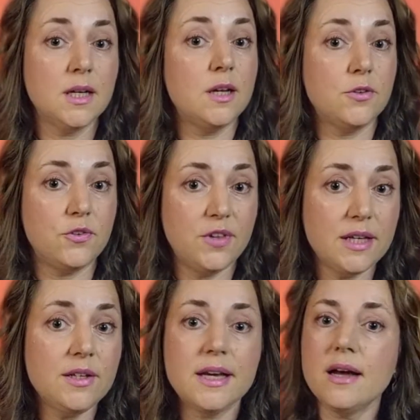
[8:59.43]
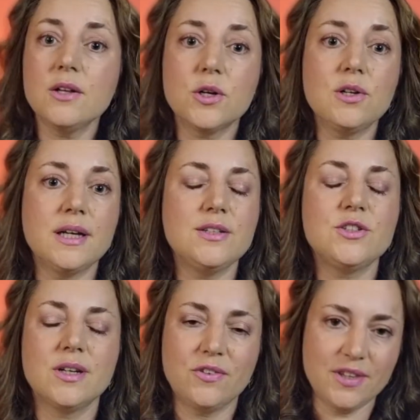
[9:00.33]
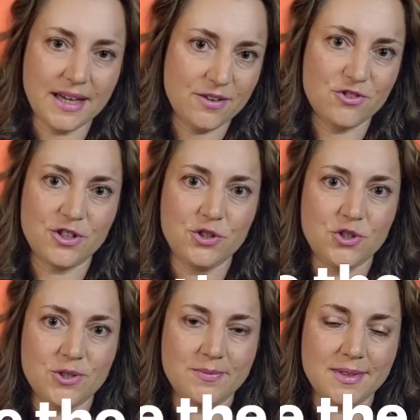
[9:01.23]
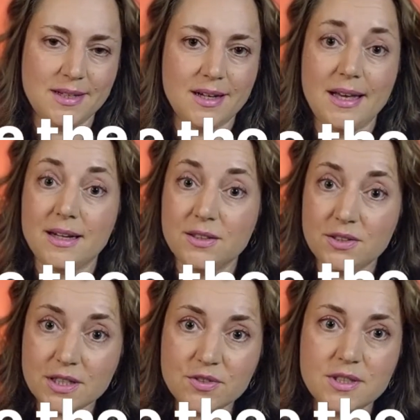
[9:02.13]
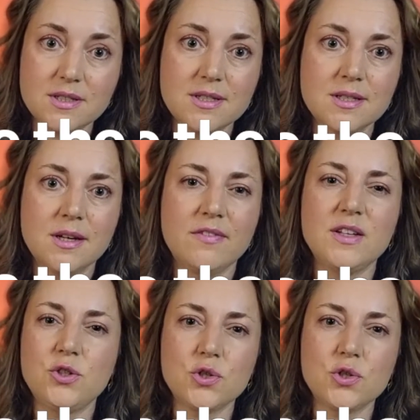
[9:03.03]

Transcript: Then calculate the average. Activities that you